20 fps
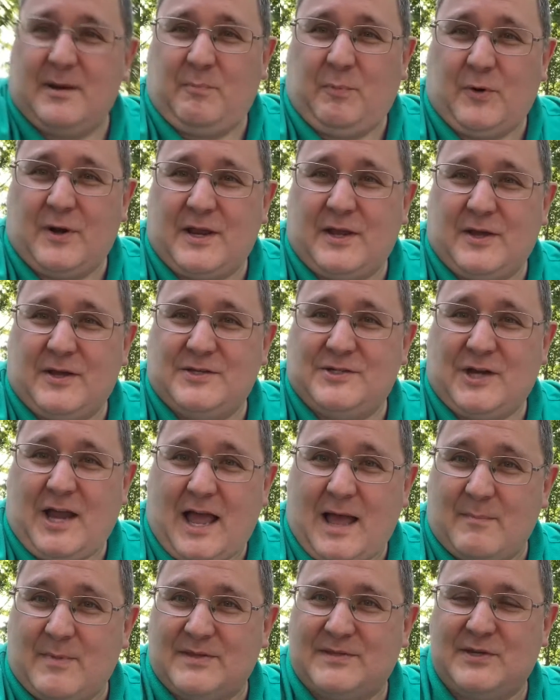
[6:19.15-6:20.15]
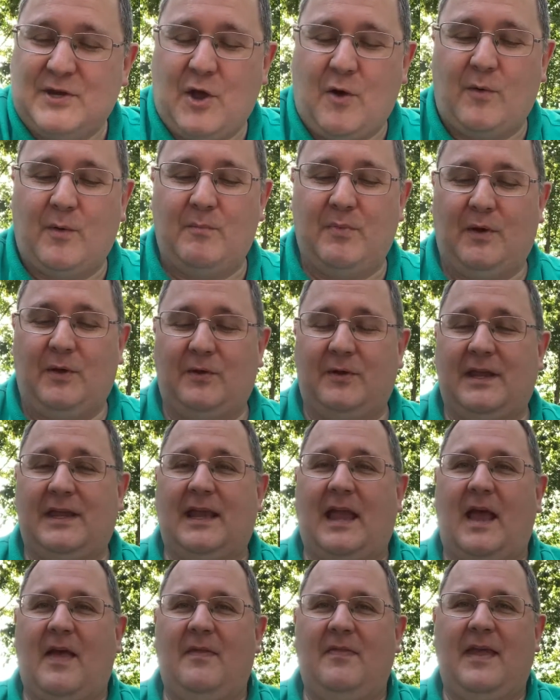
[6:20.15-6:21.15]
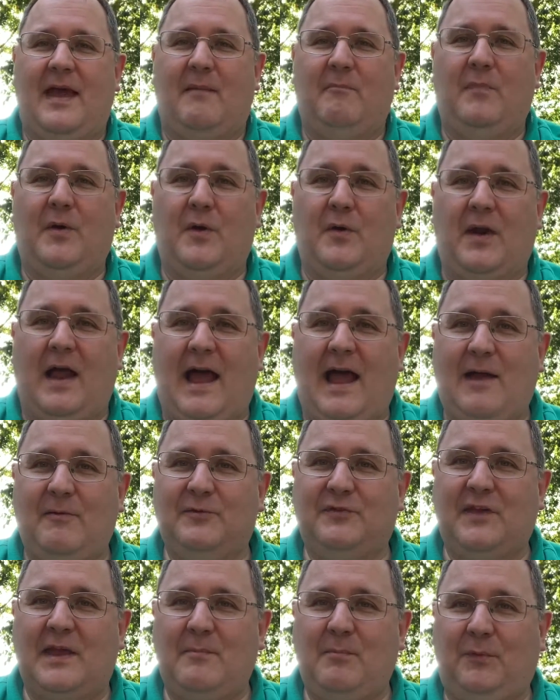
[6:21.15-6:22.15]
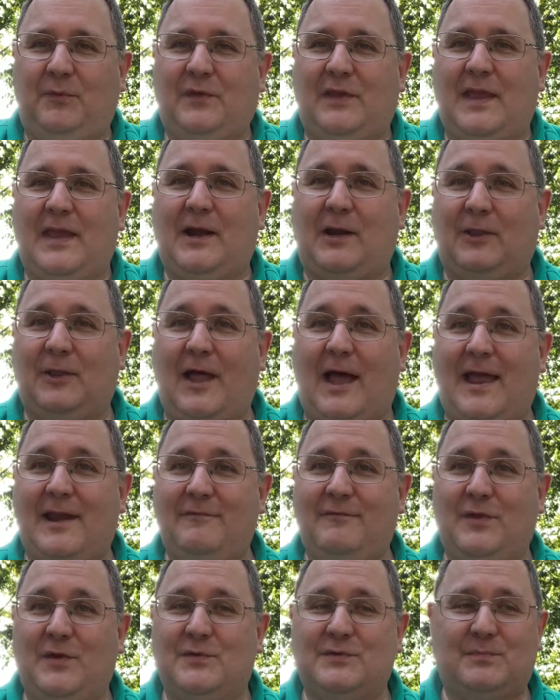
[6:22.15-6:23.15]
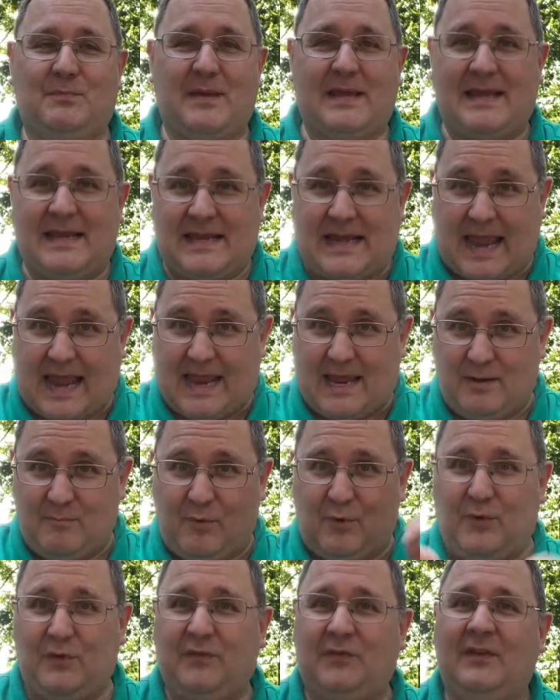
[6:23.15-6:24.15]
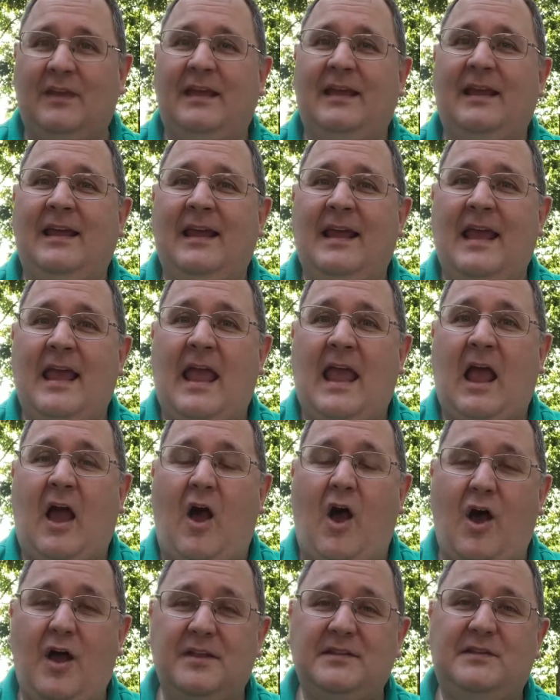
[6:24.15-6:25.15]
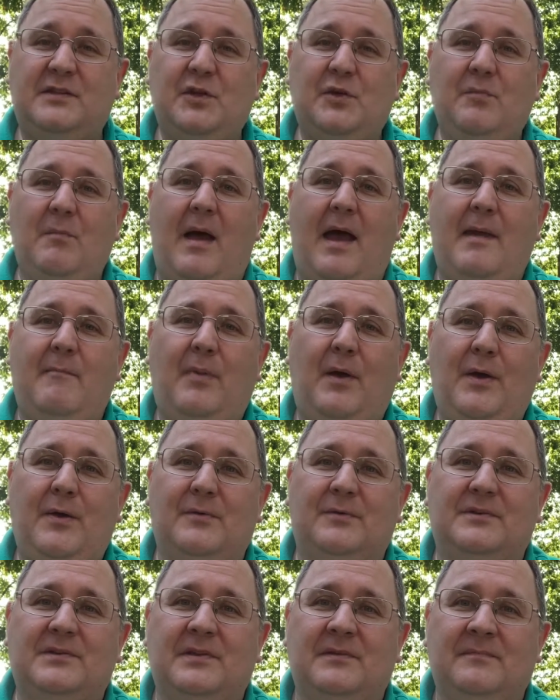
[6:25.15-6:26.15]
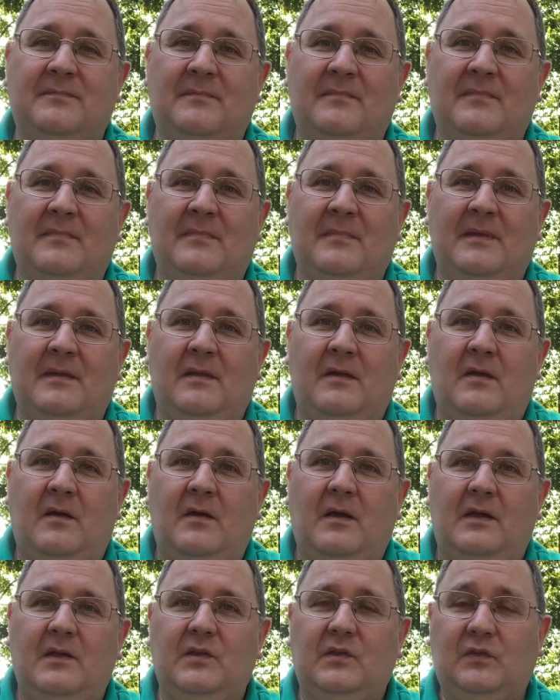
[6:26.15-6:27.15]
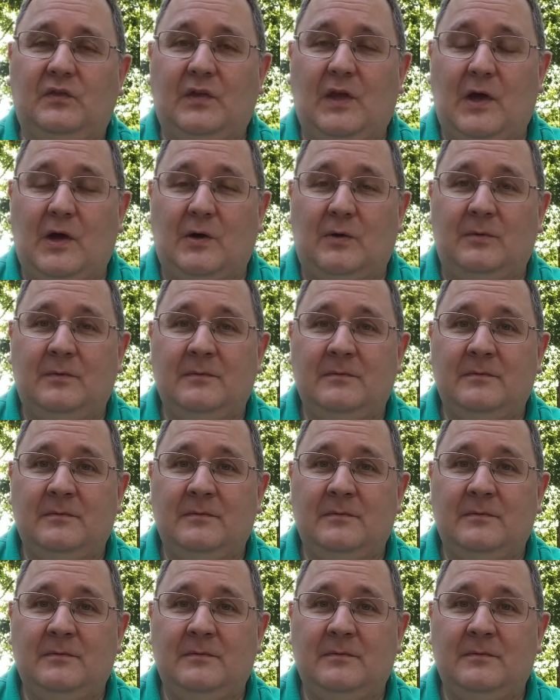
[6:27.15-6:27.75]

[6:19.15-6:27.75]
a pretty good job as Noah building that boat. I was able to get a lot of those bean animals onto my boat. So,